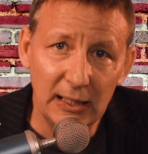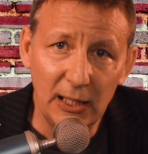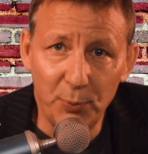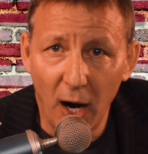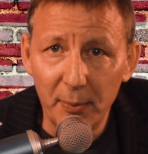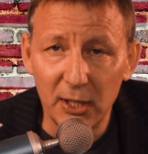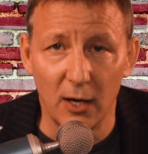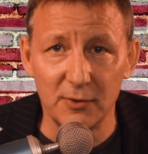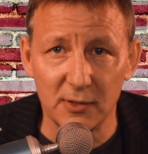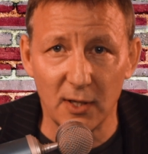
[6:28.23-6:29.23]
He probably
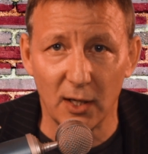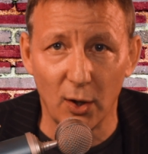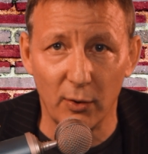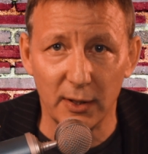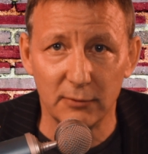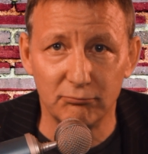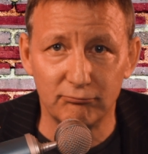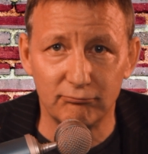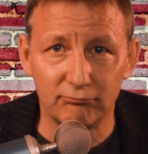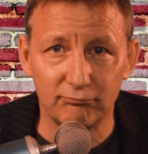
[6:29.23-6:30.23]
knows he's going to go to
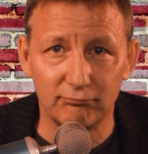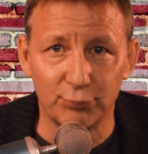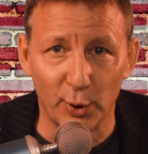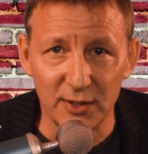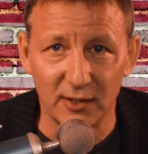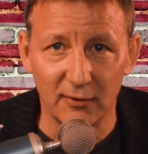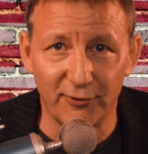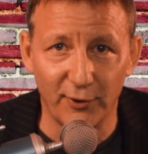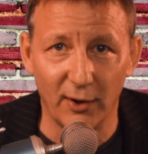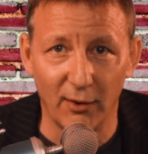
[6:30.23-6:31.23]
prison
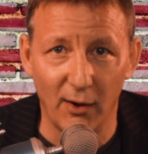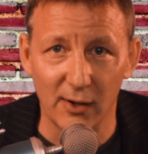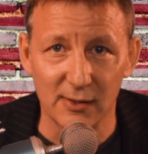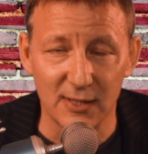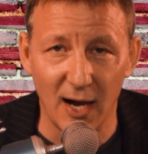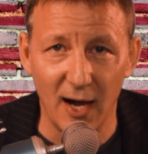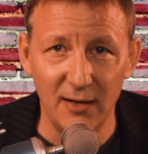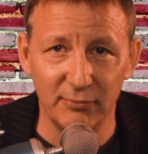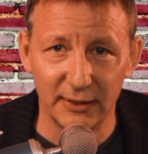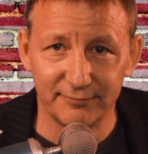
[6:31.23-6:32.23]
for a long
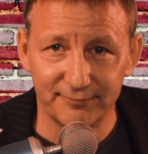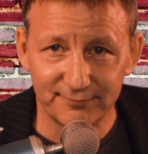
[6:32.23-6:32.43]
time, but